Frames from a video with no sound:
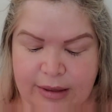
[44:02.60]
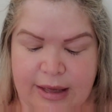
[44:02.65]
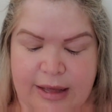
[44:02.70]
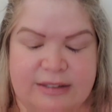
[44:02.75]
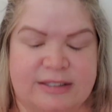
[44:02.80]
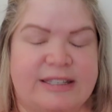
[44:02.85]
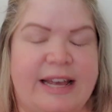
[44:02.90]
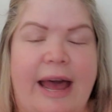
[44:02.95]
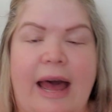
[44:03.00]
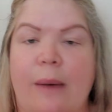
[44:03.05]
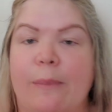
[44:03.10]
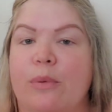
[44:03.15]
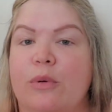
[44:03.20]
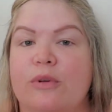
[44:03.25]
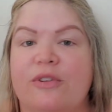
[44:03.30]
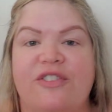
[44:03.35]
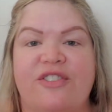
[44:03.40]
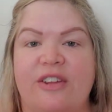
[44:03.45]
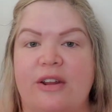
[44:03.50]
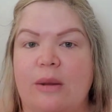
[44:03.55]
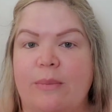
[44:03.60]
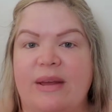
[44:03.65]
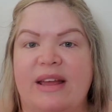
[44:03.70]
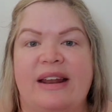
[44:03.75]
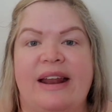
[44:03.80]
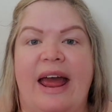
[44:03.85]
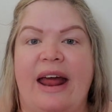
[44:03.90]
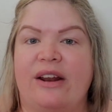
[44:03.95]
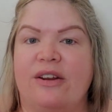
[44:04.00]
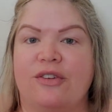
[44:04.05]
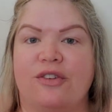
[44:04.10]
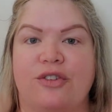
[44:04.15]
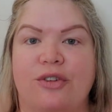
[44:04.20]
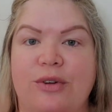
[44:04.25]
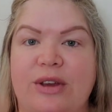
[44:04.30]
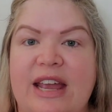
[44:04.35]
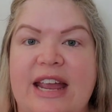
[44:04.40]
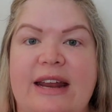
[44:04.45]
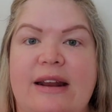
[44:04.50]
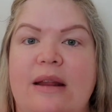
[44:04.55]
It's apple, cinnamon, and
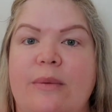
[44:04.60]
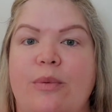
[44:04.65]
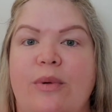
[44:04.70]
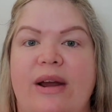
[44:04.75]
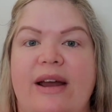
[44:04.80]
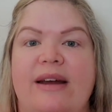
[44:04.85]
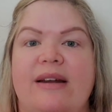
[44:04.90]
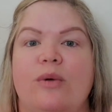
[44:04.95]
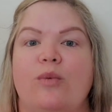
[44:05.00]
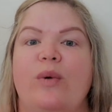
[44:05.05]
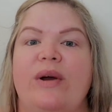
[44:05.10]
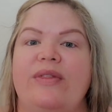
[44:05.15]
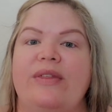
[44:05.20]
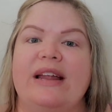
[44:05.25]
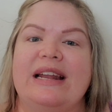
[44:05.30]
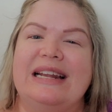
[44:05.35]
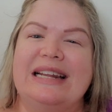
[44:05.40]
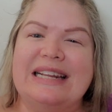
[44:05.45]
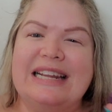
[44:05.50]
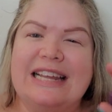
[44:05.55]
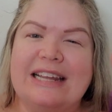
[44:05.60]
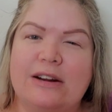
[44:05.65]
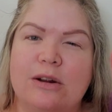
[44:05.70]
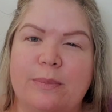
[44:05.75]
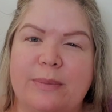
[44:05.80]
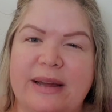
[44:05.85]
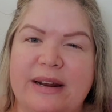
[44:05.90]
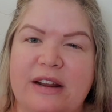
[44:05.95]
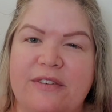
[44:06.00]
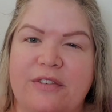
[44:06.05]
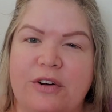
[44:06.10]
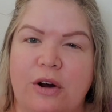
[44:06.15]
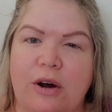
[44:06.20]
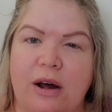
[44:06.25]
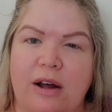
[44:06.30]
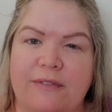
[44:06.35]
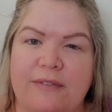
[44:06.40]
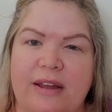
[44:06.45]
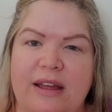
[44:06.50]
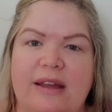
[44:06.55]
zucchini bread with a little bit of
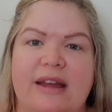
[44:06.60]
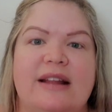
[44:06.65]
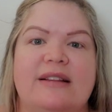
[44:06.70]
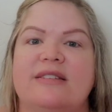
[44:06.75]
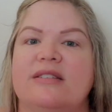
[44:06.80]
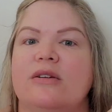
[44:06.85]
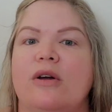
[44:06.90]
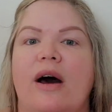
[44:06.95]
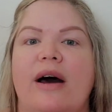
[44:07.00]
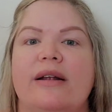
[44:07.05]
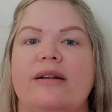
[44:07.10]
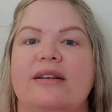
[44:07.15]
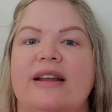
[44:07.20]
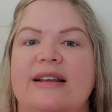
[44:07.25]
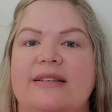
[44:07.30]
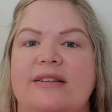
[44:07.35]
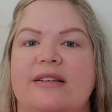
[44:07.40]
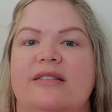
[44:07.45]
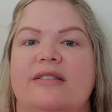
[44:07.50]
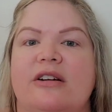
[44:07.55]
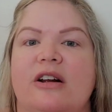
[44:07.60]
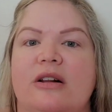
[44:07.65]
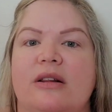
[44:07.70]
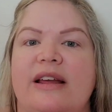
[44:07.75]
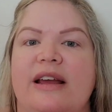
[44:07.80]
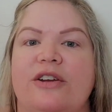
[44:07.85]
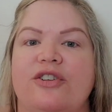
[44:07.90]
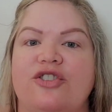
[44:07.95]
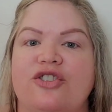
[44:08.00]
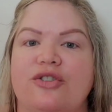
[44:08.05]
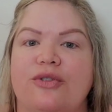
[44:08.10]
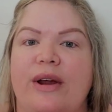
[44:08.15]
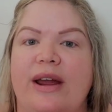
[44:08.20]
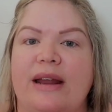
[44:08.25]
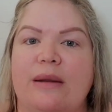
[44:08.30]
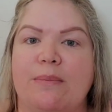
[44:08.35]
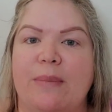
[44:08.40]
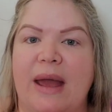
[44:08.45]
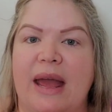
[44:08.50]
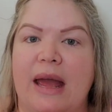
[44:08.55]
coffee. It's not necessarily a
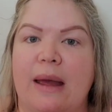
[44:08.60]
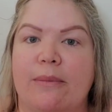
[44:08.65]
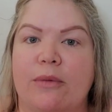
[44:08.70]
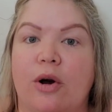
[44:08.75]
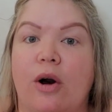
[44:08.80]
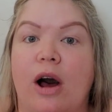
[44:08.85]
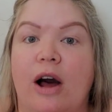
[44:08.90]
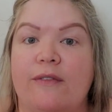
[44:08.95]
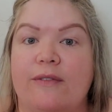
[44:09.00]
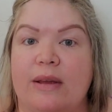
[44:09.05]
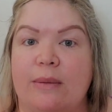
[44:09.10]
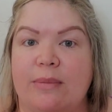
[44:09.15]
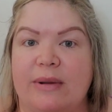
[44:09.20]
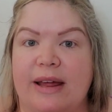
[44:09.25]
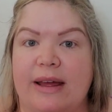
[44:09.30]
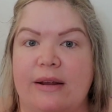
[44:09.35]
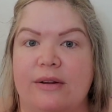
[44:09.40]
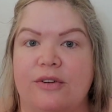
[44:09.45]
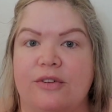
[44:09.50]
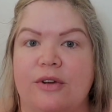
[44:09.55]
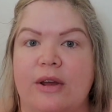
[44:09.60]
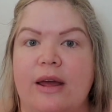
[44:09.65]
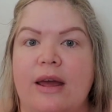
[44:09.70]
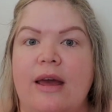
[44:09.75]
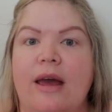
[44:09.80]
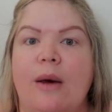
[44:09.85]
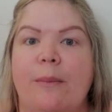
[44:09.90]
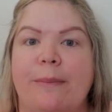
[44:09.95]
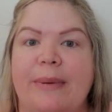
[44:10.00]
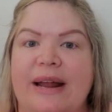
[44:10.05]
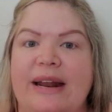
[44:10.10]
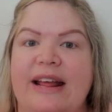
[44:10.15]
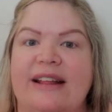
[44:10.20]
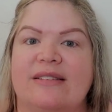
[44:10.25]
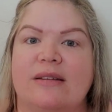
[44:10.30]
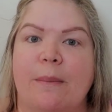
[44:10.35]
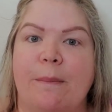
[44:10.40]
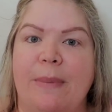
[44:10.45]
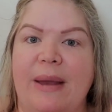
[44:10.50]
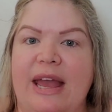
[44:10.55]
straight BAM coffee blend, but
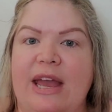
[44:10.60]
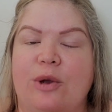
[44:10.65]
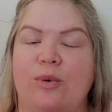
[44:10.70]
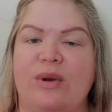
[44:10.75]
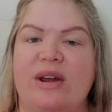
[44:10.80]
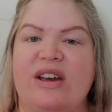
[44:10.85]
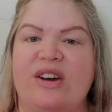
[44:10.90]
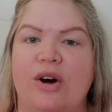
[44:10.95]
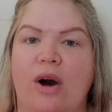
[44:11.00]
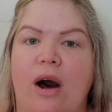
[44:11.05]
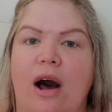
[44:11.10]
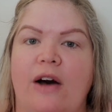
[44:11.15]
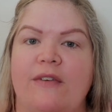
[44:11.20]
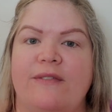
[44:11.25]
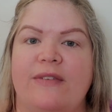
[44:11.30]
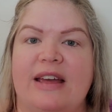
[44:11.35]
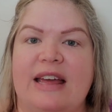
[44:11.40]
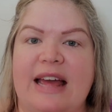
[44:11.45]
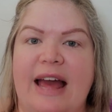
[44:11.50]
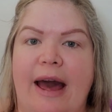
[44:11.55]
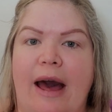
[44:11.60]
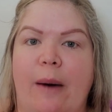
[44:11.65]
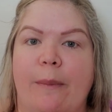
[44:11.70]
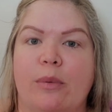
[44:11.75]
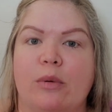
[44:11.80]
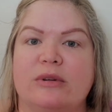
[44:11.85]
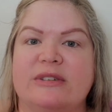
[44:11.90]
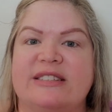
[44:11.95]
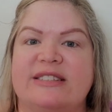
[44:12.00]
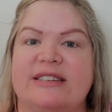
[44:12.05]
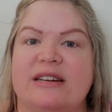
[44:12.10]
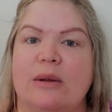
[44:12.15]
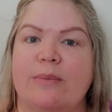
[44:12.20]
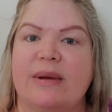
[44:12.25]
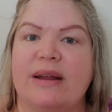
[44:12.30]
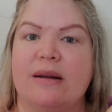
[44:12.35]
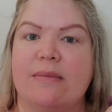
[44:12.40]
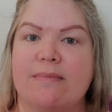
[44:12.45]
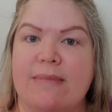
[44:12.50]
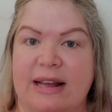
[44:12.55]
it's a bakery coffee apple
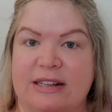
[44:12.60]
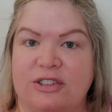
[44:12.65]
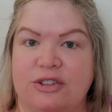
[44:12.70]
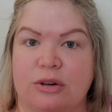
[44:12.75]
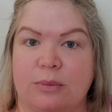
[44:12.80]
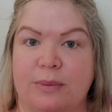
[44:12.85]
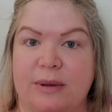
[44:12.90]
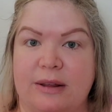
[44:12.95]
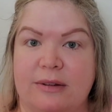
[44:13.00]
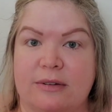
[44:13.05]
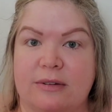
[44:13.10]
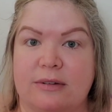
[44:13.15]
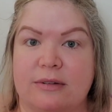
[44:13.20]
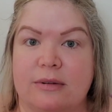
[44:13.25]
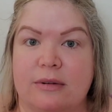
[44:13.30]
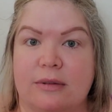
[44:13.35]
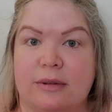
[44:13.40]
cinnamon masterpiece.